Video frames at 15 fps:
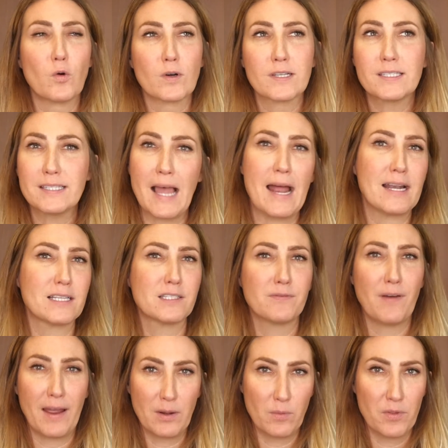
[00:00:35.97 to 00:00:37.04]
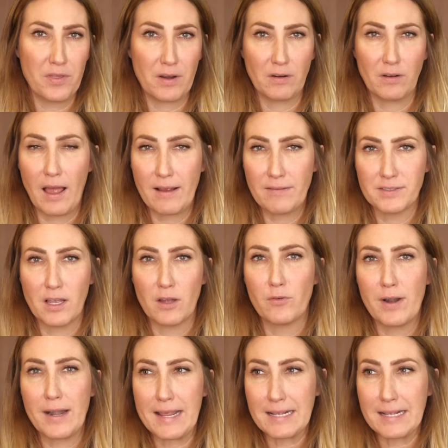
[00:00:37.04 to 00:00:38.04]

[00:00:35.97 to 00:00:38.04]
or satisfied with their lives already.